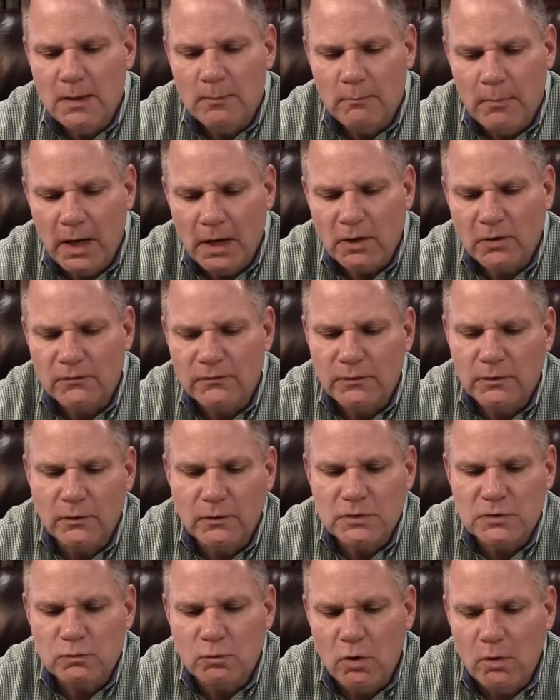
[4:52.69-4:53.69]

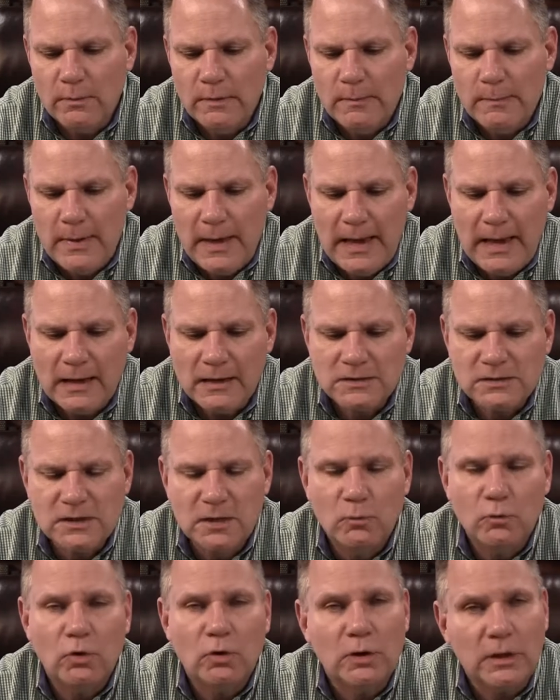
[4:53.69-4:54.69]
Microphones won't be passed,
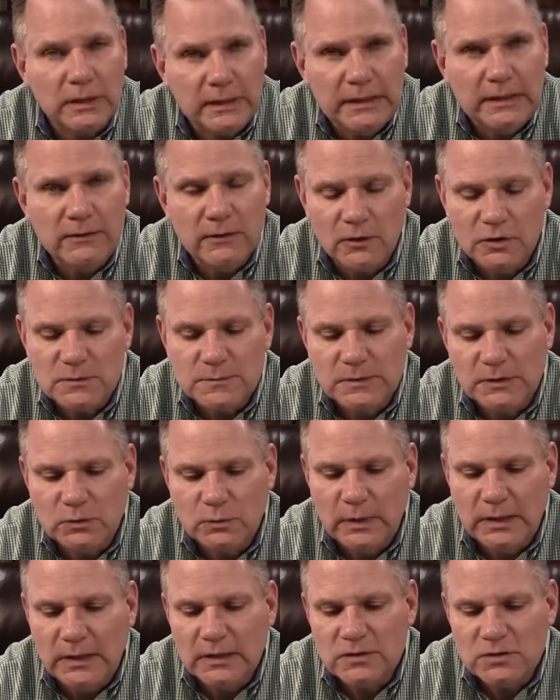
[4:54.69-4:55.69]
and we'll clean those
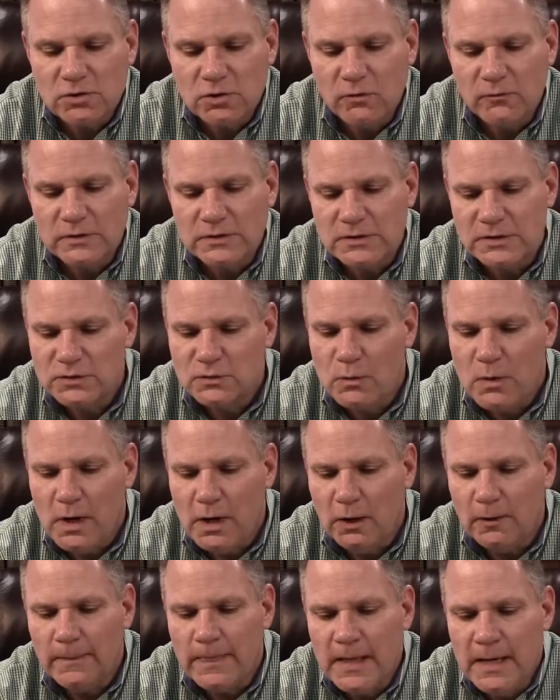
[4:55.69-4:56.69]
between each service as
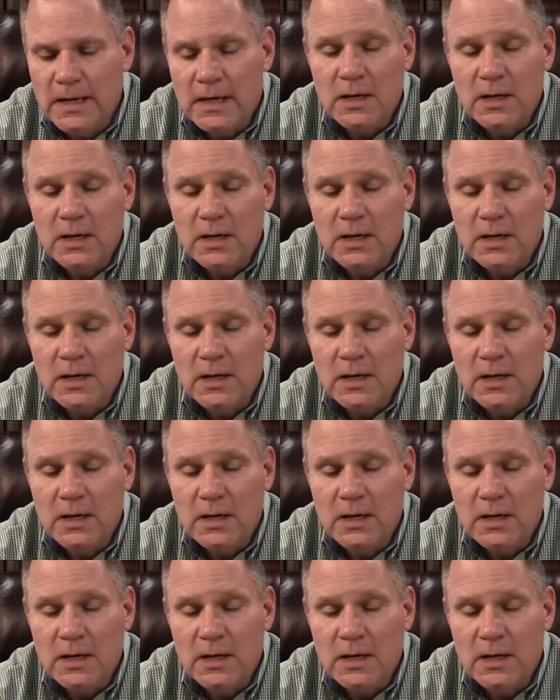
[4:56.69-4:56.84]
well.